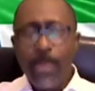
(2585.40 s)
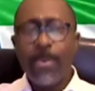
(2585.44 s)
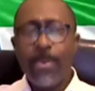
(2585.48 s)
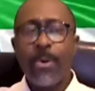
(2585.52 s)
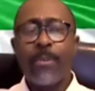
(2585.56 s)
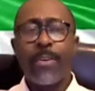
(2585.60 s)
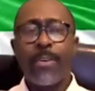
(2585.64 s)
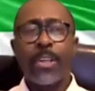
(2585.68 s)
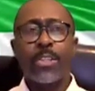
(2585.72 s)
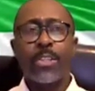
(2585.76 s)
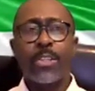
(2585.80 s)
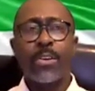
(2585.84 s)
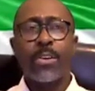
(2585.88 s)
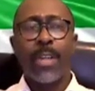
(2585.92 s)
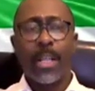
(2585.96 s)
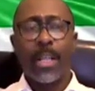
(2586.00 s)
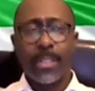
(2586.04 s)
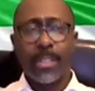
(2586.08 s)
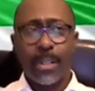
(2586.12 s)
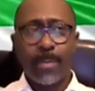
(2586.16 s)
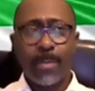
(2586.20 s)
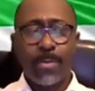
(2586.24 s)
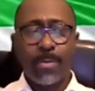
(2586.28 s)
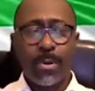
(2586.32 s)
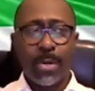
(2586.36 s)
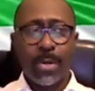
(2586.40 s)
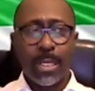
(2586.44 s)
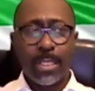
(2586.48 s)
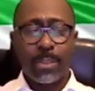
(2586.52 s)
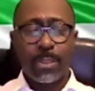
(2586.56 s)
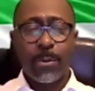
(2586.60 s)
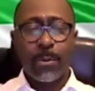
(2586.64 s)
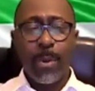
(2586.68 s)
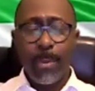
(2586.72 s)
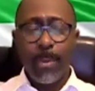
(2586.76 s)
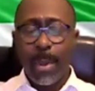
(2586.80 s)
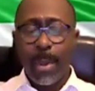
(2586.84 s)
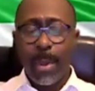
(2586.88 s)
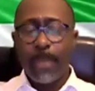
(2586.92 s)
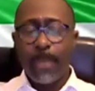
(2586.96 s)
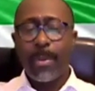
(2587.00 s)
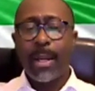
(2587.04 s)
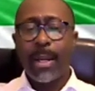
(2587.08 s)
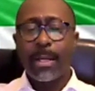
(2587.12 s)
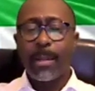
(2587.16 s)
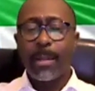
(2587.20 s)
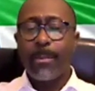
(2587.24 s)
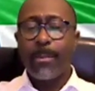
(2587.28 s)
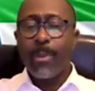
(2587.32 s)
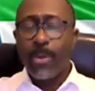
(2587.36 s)
profession as the police.
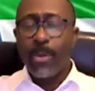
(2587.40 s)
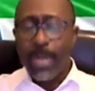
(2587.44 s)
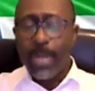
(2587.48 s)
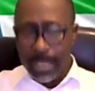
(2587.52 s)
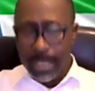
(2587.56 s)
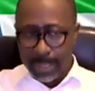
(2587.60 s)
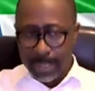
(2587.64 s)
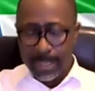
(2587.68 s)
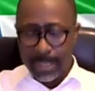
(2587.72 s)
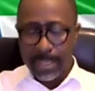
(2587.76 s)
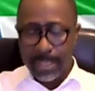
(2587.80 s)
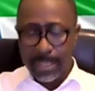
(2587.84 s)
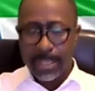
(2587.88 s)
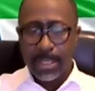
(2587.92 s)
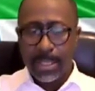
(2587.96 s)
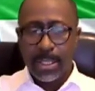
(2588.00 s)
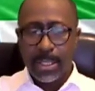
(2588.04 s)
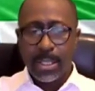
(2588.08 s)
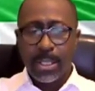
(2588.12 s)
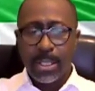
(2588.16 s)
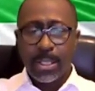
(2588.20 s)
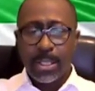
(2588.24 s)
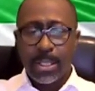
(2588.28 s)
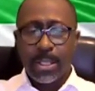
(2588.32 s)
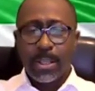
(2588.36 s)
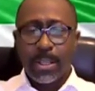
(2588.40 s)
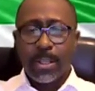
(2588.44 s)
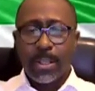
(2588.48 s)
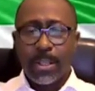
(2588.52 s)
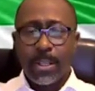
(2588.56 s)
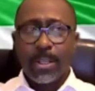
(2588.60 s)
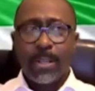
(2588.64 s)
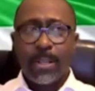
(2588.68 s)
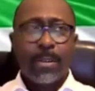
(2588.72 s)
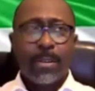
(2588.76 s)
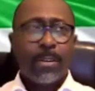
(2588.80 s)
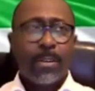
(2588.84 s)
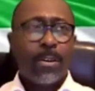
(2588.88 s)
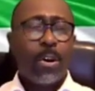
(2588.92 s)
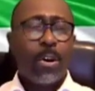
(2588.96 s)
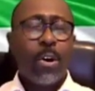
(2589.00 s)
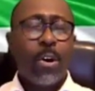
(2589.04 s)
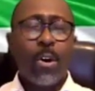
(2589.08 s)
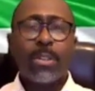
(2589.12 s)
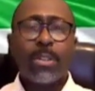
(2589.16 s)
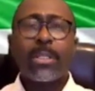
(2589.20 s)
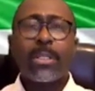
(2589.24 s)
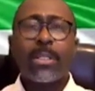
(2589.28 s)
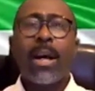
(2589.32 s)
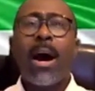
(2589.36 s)
Remember, the police
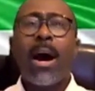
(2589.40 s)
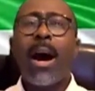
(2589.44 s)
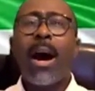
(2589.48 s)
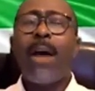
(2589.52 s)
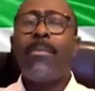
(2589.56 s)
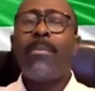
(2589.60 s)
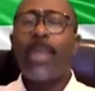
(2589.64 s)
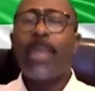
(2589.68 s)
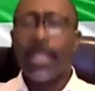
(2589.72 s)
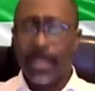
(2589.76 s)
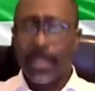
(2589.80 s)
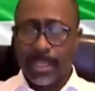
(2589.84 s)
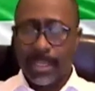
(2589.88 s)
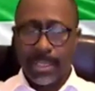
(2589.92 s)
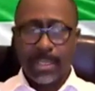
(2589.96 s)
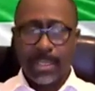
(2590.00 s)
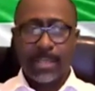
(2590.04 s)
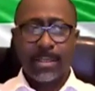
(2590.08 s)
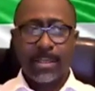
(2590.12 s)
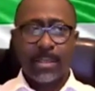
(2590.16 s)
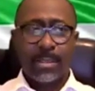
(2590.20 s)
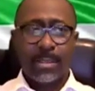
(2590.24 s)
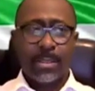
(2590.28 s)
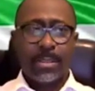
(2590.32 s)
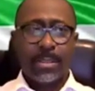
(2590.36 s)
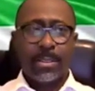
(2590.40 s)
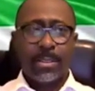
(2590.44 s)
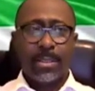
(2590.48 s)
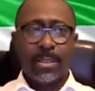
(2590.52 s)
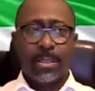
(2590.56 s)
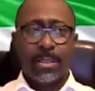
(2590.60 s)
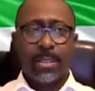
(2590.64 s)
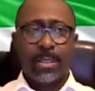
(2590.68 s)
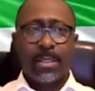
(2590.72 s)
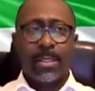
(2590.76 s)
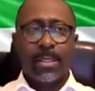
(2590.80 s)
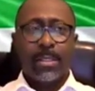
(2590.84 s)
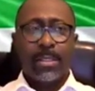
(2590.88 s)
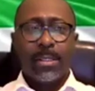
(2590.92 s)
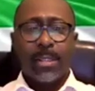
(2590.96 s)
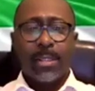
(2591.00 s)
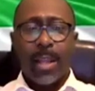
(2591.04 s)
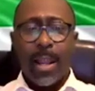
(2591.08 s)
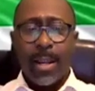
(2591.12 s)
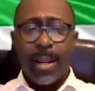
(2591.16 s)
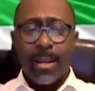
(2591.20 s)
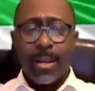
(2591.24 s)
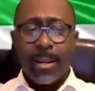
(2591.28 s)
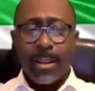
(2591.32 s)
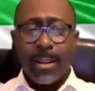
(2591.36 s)
got hammered
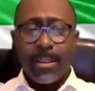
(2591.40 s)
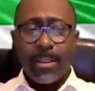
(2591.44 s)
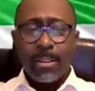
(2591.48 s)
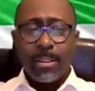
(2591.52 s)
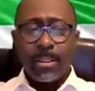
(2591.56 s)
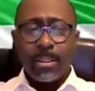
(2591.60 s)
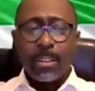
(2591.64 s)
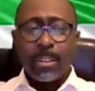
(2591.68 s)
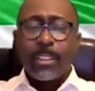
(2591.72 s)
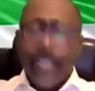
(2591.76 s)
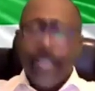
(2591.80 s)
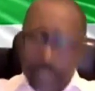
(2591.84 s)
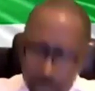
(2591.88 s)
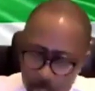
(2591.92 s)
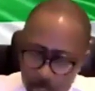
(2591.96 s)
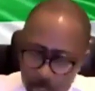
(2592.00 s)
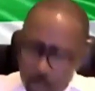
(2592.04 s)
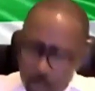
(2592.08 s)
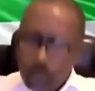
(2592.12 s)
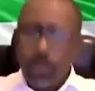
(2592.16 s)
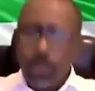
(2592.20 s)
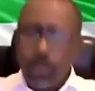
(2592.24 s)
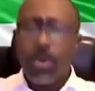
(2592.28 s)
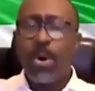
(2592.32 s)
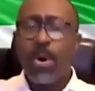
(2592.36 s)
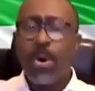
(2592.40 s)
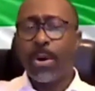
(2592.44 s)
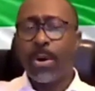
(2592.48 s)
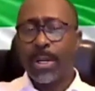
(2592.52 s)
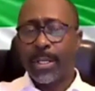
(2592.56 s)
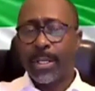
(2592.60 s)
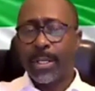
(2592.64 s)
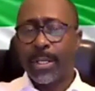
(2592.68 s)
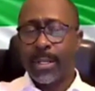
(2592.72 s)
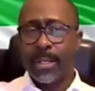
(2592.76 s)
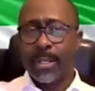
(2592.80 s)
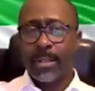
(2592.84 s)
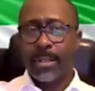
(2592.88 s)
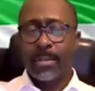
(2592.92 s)
and destroyed